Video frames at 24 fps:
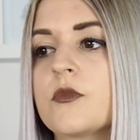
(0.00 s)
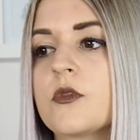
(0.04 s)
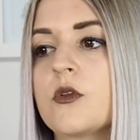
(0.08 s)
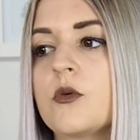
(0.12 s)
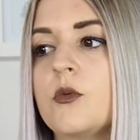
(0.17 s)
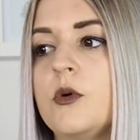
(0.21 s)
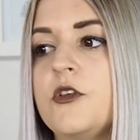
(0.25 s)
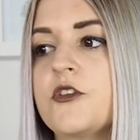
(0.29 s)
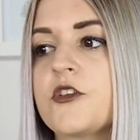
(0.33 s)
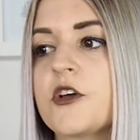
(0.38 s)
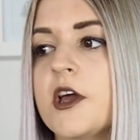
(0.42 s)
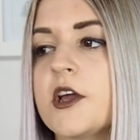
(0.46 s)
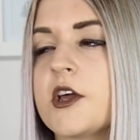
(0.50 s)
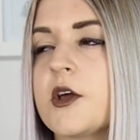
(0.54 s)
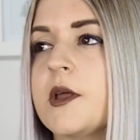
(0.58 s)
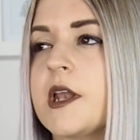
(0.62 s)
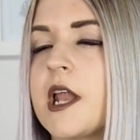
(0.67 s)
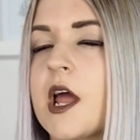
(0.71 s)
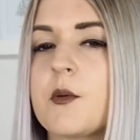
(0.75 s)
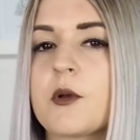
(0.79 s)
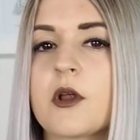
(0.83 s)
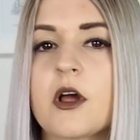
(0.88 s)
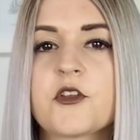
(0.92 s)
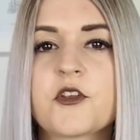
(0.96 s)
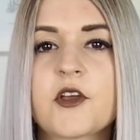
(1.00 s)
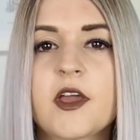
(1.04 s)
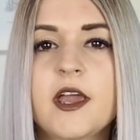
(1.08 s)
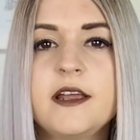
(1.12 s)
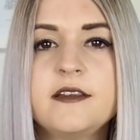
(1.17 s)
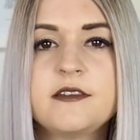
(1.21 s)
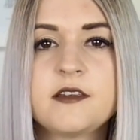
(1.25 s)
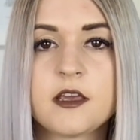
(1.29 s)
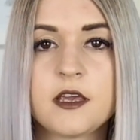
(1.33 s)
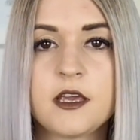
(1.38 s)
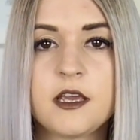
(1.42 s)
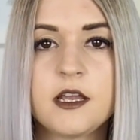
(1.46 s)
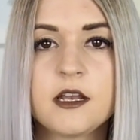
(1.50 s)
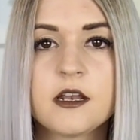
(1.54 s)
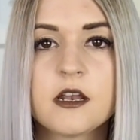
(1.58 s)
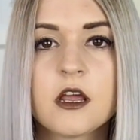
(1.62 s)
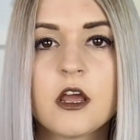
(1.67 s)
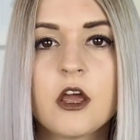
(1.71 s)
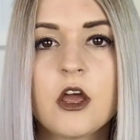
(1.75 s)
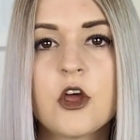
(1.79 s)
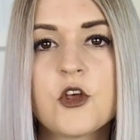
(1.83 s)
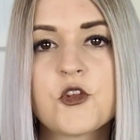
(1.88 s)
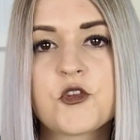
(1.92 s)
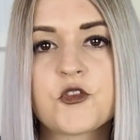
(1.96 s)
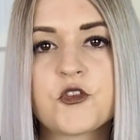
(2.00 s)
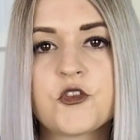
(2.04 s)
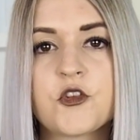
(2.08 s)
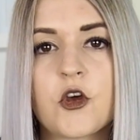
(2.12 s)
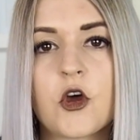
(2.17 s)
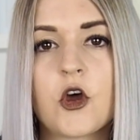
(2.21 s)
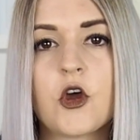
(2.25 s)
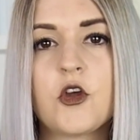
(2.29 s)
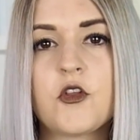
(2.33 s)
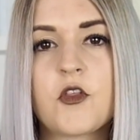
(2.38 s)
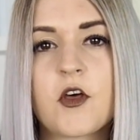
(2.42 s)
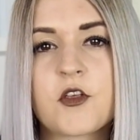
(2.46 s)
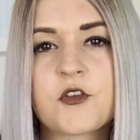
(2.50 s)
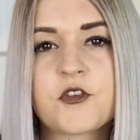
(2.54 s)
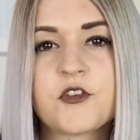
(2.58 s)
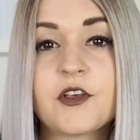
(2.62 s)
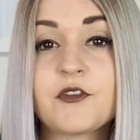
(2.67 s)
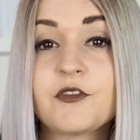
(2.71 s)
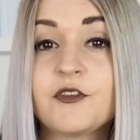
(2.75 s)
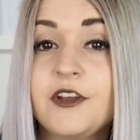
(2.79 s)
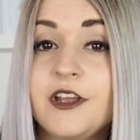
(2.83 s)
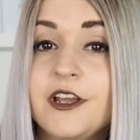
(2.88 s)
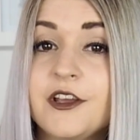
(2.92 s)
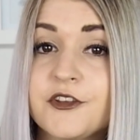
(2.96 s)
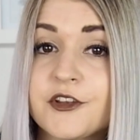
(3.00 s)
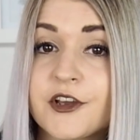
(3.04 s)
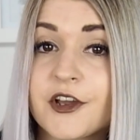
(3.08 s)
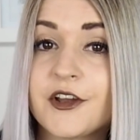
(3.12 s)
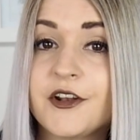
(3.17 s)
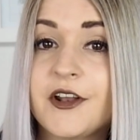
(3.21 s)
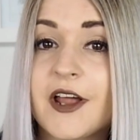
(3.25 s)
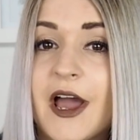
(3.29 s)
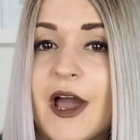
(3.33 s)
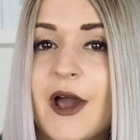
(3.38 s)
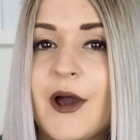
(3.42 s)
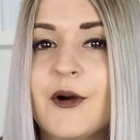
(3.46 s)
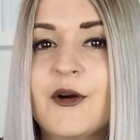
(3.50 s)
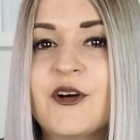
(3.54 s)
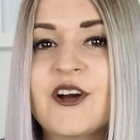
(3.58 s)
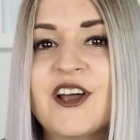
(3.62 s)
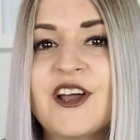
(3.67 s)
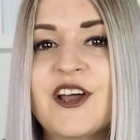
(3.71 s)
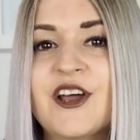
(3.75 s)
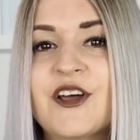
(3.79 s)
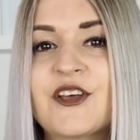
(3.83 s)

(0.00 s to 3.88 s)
We started going out when I was 18, so that's 7 years ago now.